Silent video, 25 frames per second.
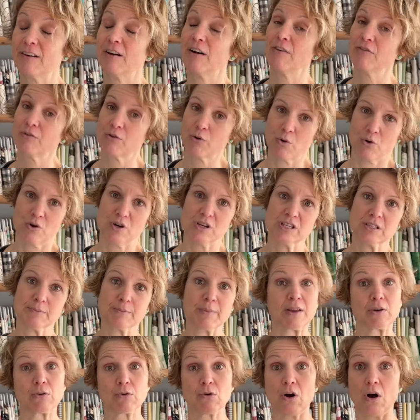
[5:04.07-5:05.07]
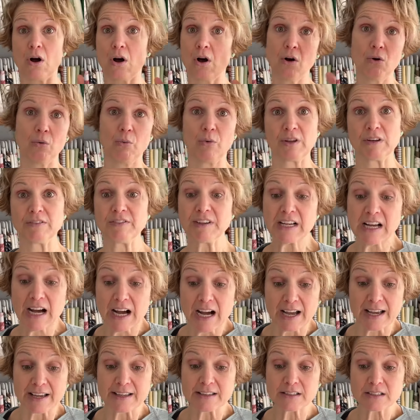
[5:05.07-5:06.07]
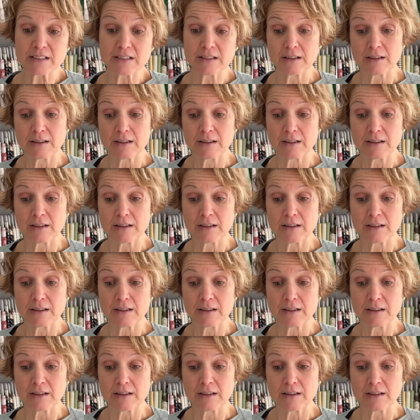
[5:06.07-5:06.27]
Of course, mine are all one of a kind.